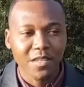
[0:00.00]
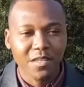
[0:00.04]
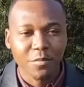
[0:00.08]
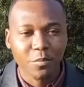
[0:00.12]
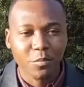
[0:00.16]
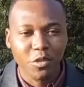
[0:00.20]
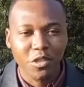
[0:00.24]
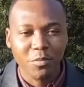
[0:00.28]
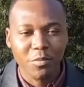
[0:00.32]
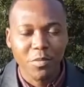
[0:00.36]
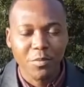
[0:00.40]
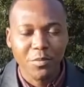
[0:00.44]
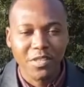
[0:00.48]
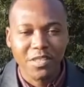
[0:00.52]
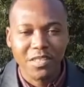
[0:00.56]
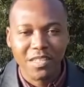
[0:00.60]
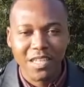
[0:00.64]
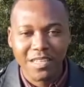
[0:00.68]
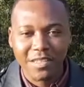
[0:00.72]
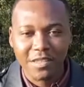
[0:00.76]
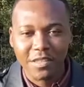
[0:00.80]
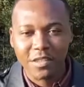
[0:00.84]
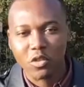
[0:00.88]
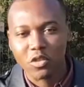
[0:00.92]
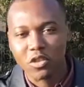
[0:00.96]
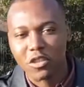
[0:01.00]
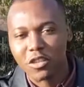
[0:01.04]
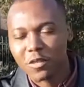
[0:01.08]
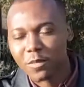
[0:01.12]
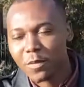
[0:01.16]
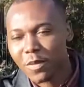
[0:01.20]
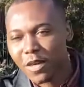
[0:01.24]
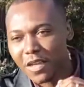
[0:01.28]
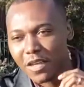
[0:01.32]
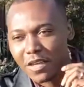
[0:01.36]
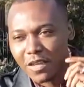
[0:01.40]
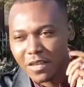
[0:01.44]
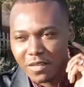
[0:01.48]
But the moment I touched
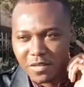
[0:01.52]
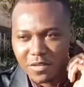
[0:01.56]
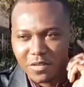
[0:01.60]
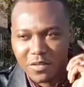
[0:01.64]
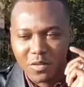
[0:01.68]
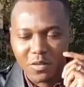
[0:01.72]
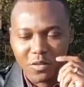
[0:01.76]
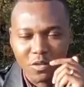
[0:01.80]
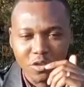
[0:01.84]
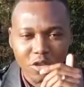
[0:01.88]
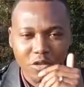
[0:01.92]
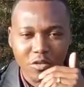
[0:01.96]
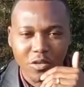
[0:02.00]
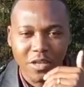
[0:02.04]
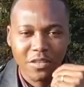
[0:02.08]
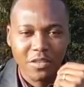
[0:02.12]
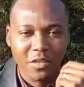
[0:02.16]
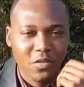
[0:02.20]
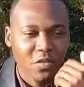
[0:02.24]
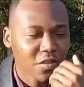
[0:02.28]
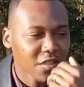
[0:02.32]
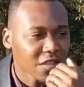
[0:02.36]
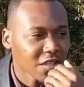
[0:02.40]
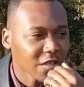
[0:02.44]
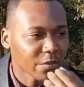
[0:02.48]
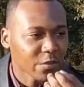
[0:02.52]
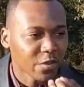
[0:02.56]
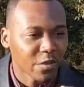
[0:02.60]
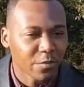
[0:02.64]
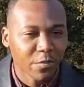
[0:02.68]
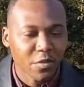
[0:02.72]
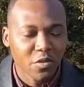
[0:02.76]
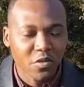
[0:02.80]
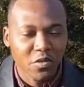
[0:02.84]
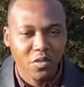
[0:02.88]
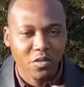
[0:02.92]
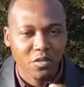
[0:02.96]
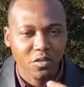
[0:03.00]
my ears or try to skip the
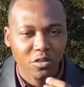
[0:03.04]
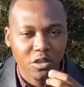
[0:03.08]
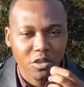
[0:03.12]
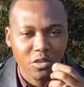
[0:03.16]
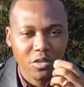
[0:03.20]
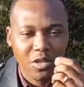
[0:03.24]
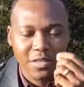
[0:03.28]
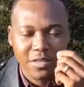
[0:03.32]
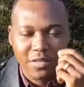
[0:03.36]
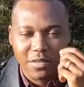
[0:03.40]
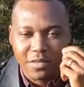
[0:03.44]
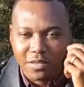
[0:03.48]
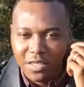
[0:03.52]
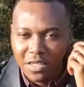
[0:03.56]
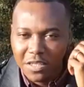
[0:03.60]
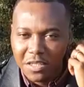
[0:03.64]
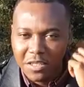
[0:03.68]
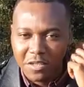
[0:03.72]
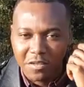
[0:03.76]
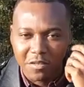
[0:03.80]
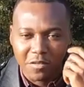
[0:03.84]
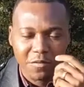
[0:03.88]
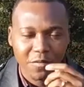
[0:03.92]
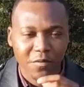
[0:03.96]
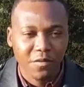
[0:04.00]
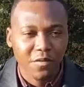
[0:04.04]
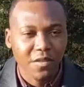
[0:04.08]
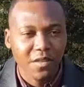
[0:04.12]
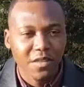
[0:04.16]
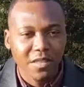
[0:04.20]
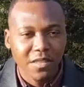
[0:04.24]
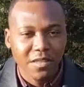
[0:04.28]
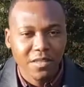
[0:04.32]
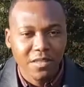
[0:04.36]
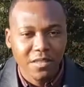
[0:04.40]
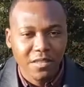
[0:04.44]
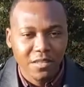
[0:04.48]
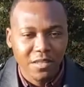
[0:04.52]
music or try to take it off,
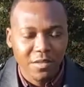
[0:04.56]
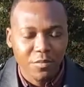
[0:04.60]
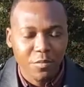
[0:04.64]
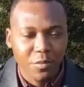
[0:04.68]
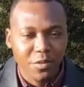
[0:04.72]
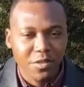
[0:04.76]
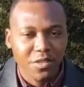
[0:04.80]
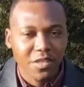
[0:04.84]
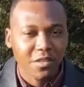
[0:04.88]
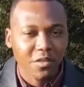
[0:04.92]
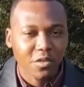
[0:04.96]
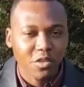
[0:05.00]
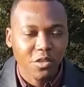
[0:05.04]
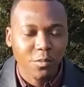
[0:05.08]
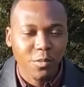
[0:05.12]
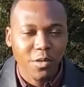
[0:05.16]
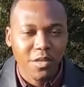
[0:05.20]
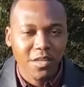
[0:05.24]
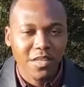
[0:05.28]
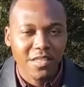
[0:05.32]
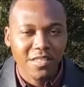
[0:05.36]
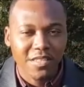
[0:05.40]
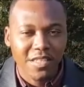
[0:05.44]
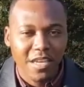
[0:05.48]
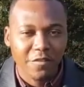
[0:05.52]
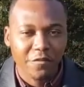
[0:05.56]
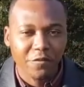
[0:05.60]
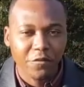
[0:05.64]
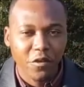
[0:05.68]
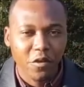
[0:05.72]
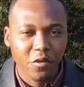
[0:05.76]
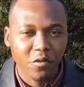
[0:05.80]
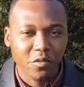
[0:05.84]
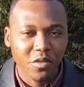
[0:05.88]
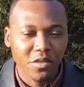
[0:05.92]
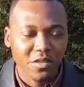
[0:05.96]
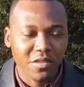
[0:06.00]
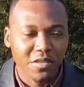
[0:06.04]
the moment I touch my ears, I
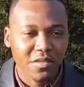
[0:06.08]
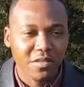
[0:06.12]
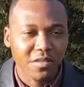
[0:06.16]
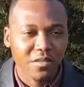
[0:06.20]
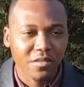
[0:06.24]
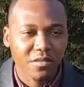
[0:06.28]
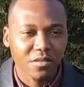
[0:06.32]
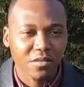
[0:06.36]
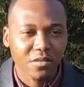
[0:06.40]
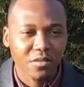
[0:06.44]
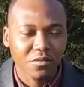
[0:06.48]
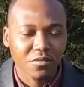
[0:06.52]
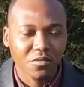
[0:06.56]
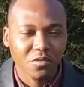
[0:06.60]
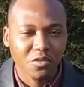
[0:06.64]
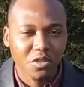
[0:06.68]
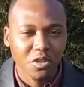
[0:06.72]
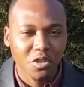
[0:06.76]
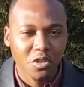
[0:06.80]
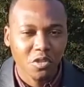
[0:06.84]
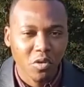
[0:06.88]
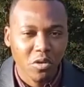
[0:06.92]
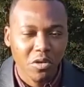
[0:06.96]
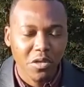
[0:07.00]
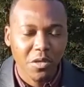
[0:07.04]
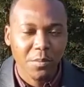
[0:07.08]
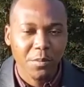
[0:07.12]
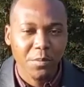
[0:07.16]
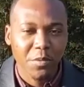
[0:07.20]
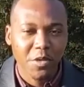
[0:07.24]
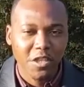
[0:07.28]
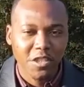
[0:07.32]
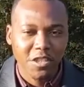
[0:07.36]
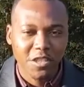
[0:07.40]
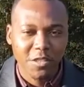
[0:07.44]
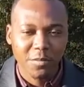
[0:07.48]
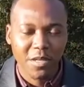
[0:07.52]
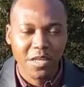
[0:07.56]
feel this strong
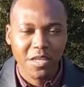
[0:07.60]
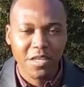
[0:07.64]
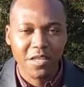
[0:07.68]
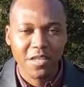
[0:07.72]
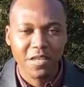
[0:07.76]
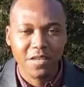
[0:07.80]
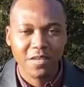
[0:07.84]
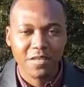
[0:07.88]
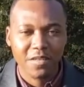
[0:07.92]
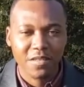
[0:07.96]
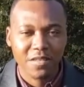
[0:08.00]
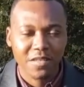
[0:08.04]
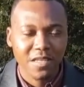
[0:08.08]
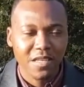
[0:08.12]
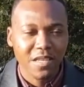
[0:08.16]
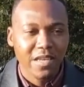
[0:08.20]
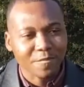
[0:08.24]
pain in my ears.